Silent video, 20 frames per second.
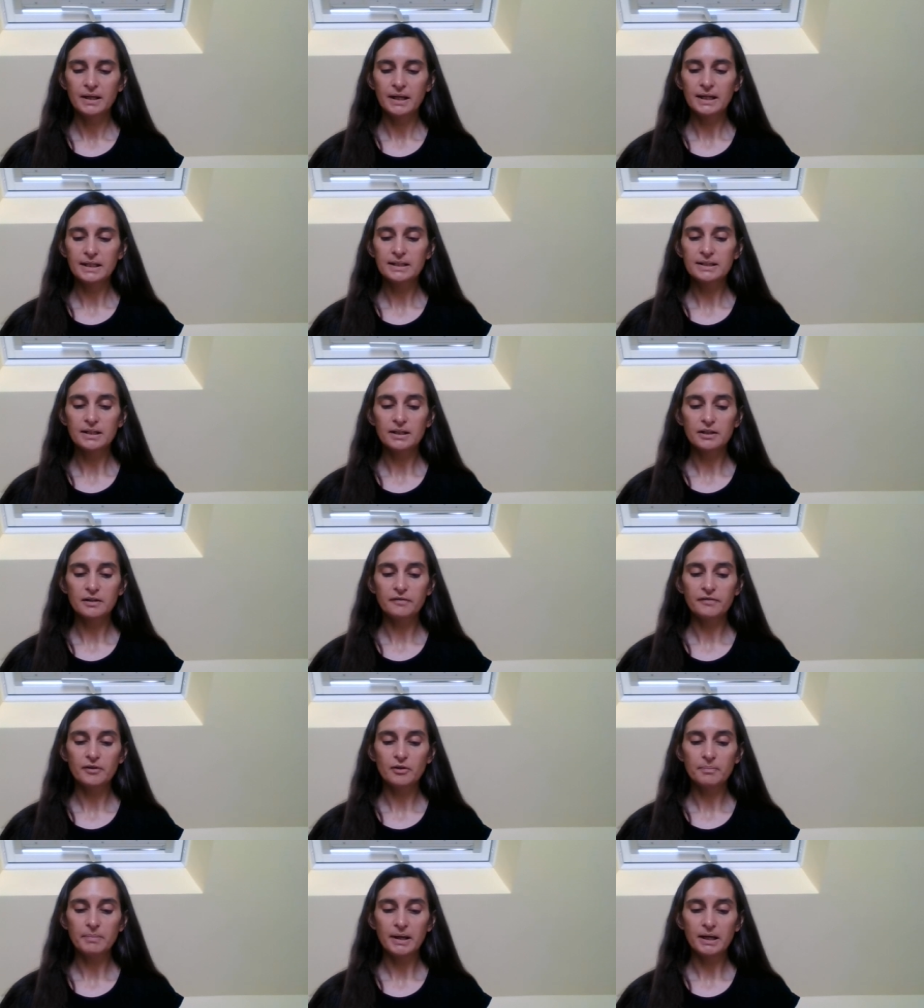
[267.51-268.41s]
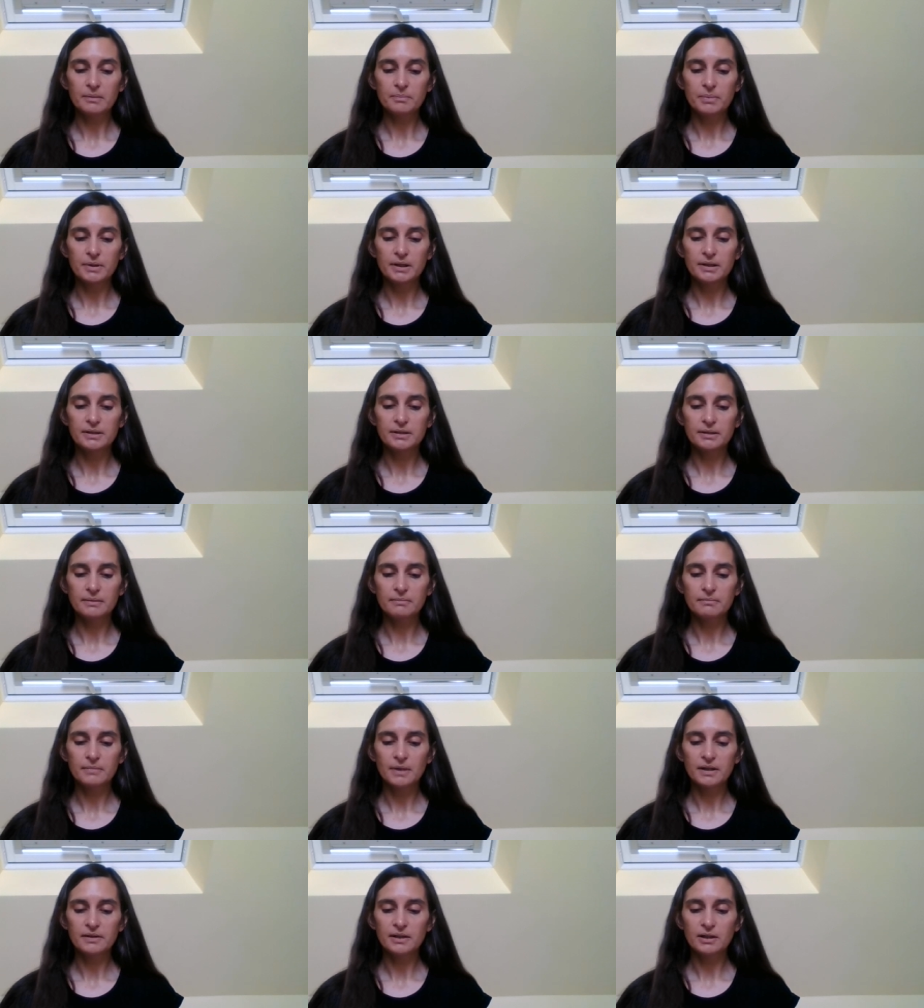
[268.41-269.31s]
Inside I feel bad
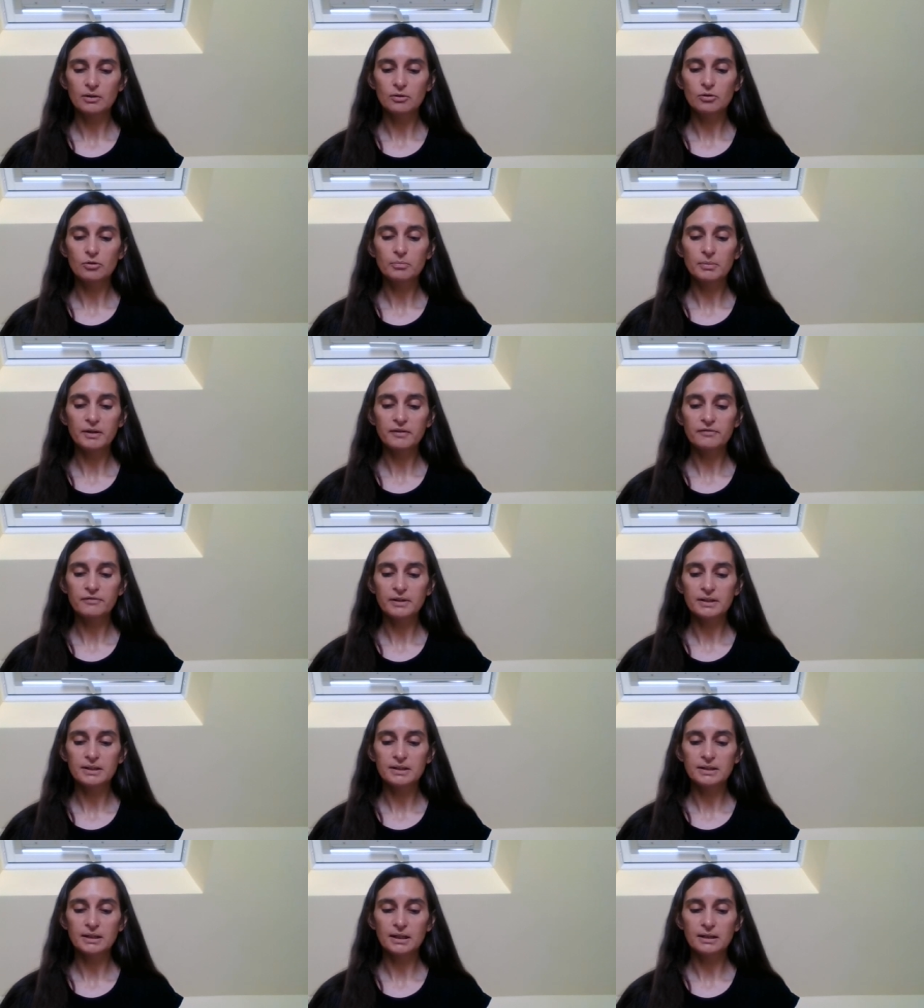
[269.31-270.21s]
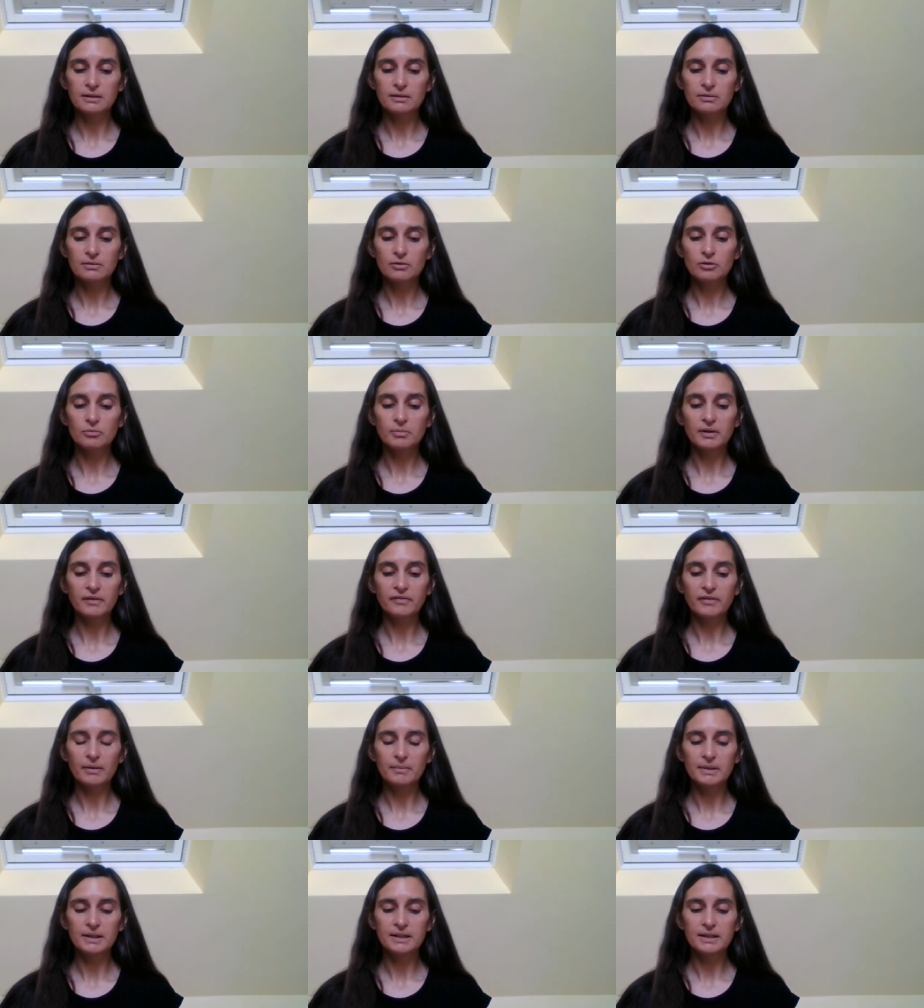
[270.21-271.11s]
person. I think all my friends dead, all my
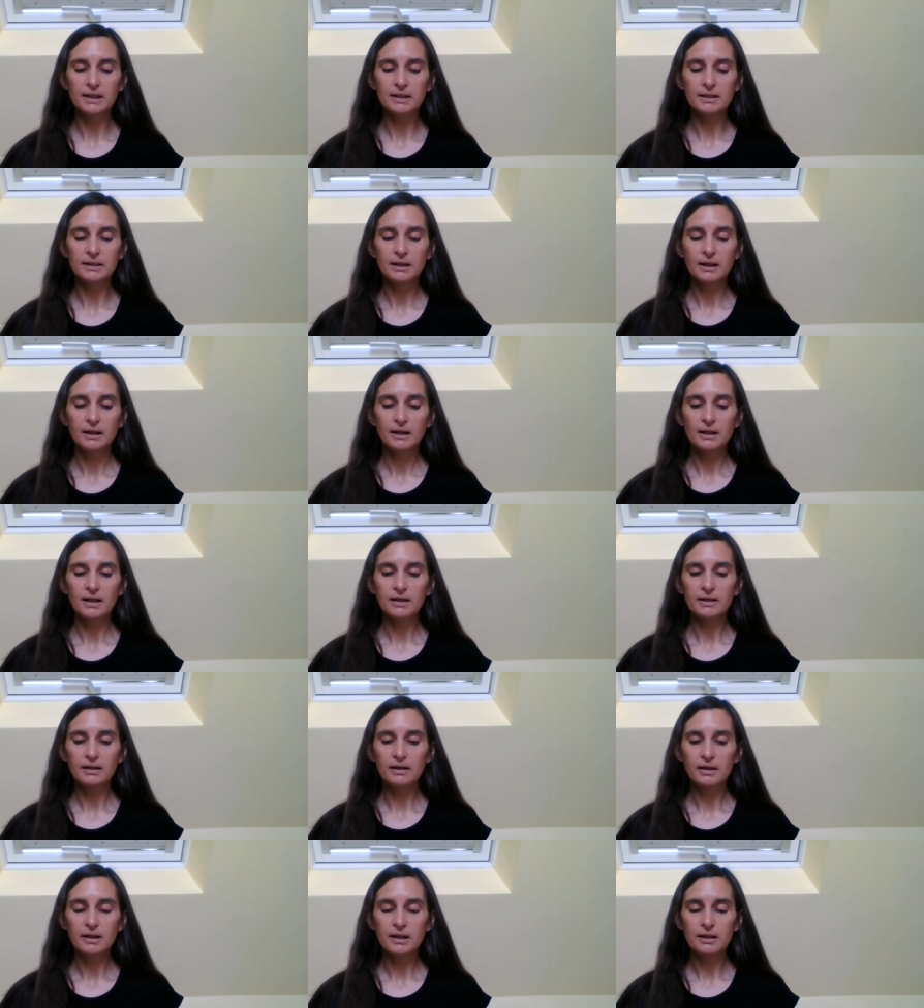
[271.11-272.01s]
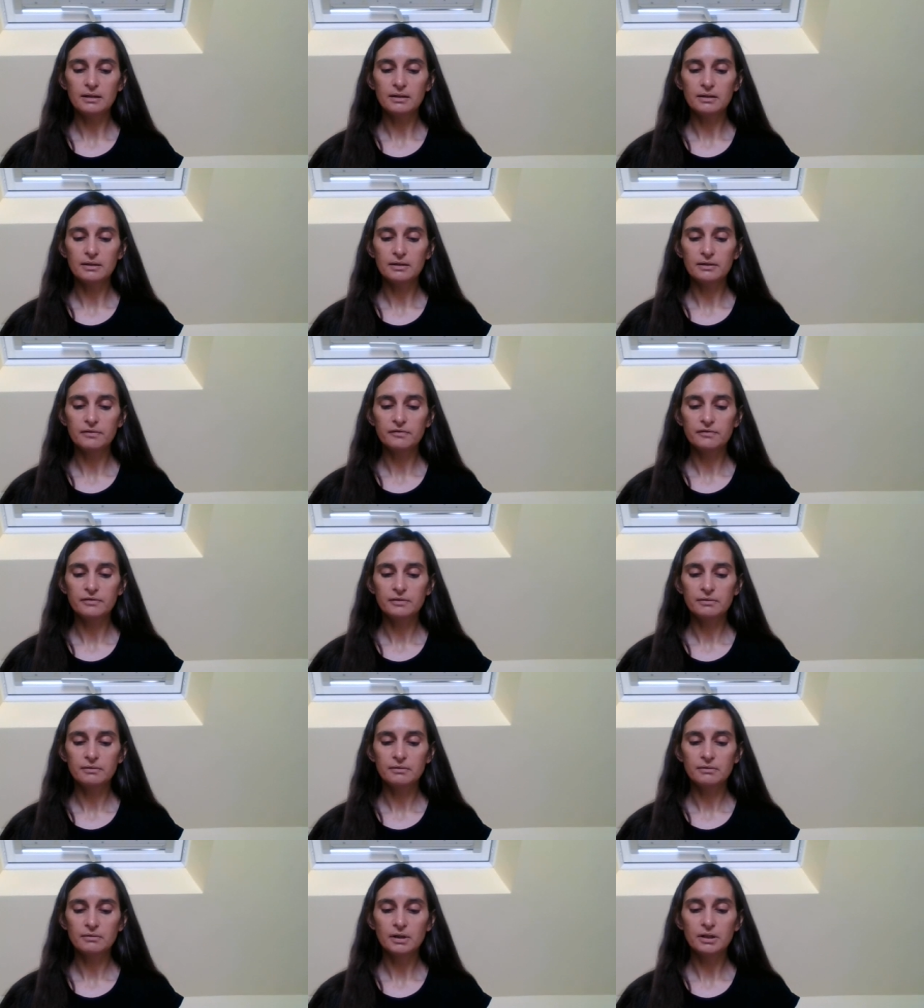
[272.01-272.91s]
family dead, and I alive.
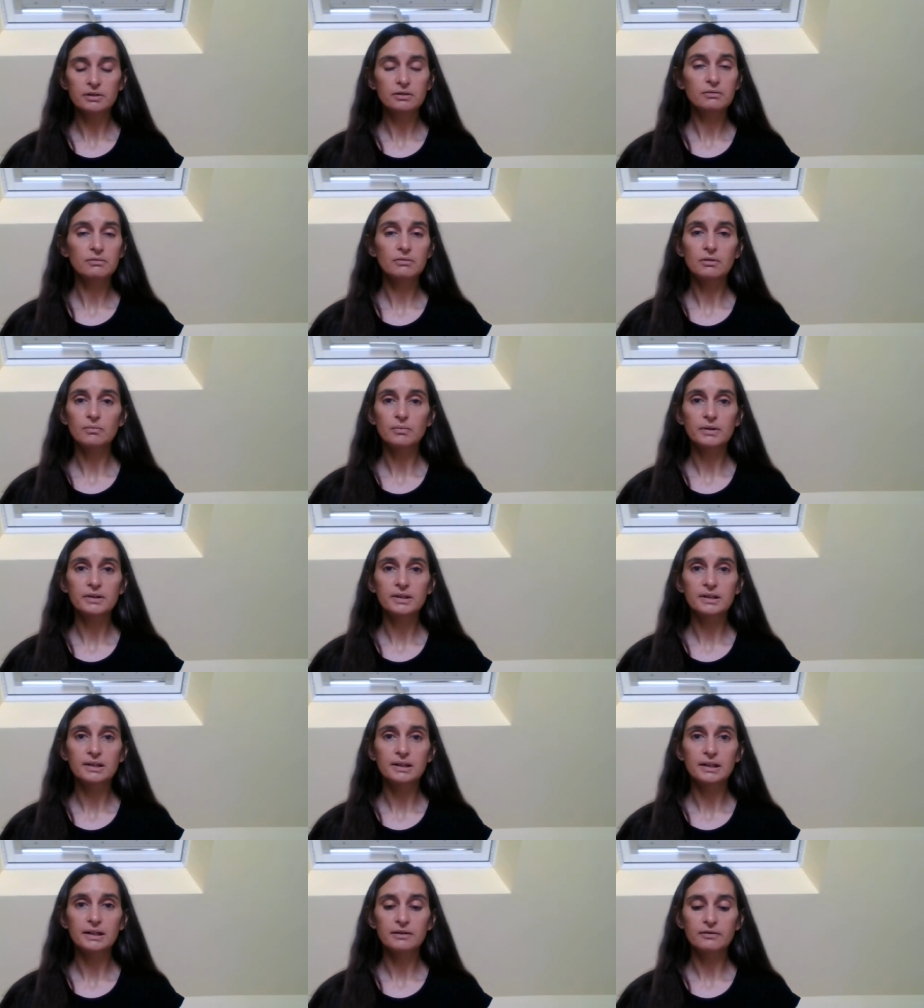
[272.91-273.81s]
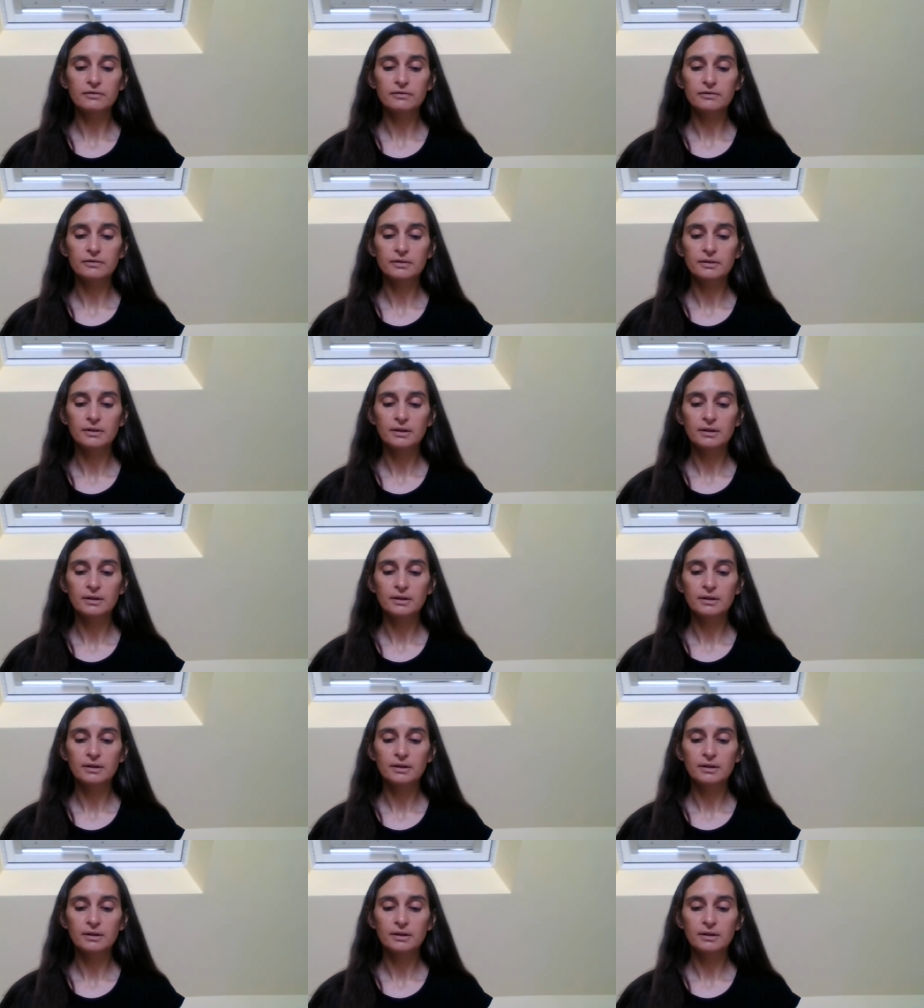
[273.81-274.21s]
I do not want to live.